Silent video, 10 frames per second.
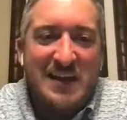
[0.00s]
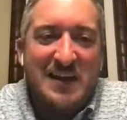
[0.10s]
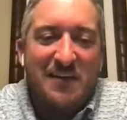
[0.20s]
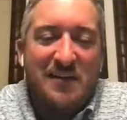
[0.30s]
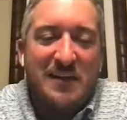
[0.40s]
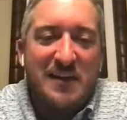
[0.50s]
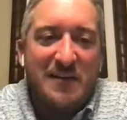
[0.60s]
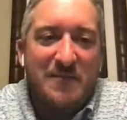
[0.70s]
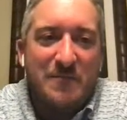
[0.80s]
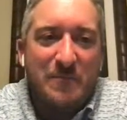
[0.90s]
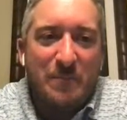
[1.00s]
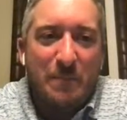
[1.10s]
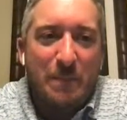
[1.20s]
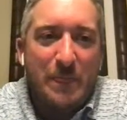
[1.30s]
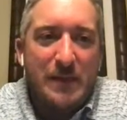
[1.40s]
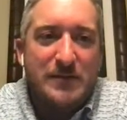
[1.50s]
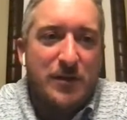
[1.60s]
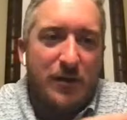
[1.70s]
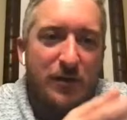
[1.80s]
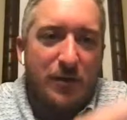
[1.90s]
Hey, Kelly.
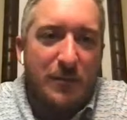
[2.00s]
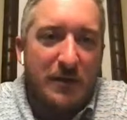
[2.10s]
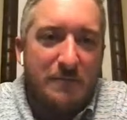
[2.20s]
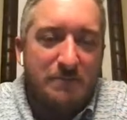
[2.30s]
Sorry, you go, Matt.